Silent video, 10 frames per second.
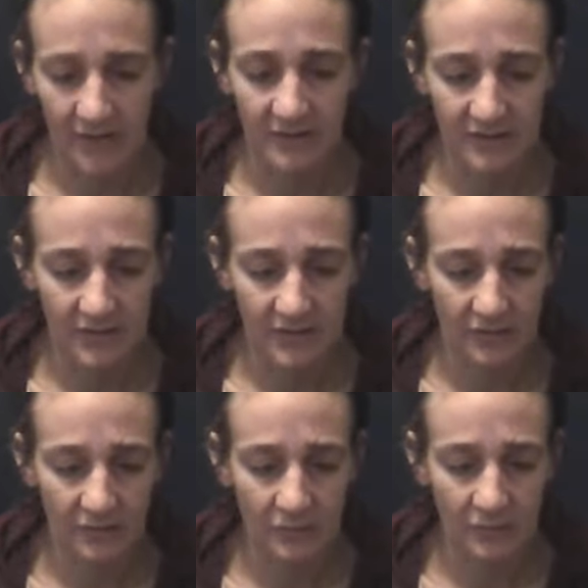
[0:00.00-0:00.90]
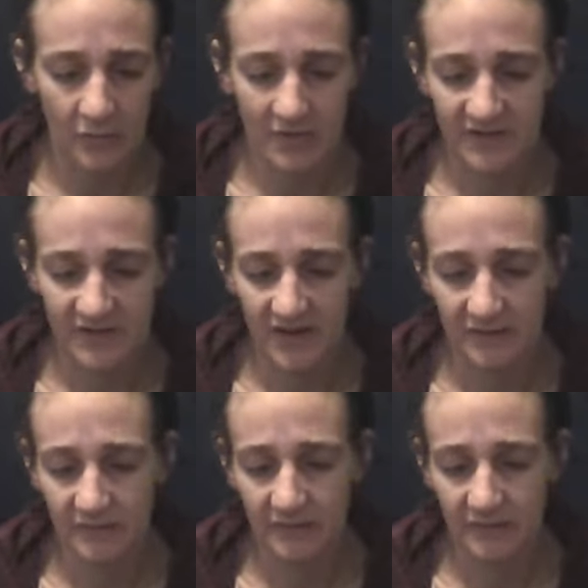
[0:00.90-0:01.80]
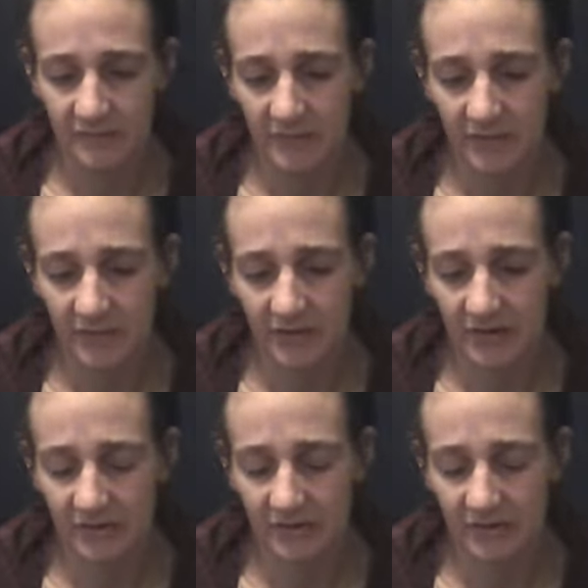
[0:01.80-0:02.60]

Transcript: Young water sign, here.